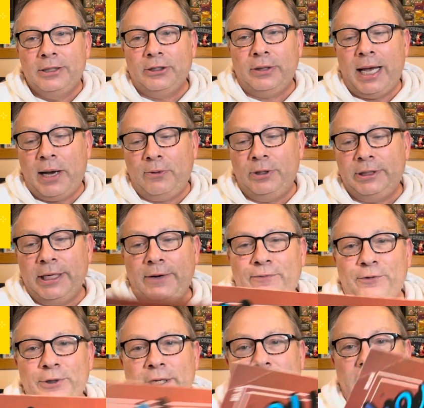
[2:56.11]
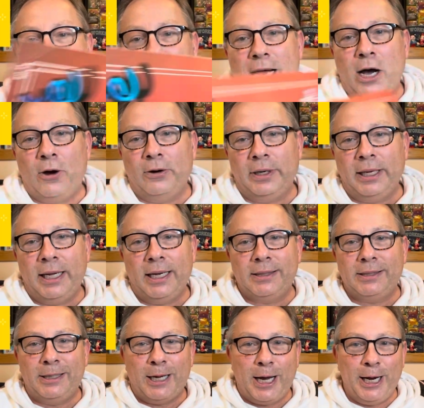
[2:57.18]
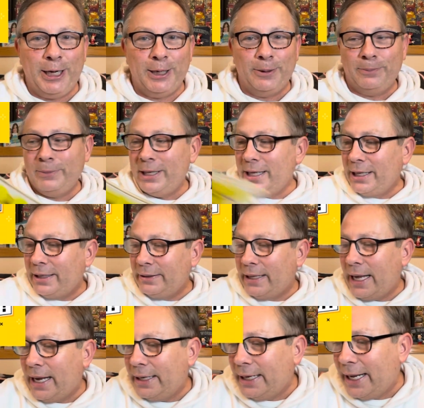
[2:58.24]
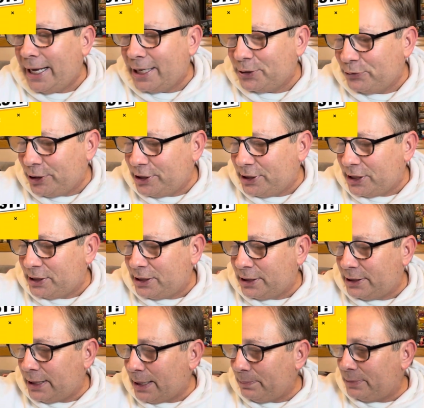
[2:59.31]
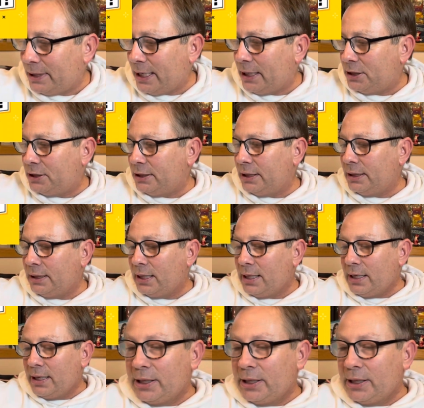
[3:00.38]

So that would definitely count as an item that has resisted temptation.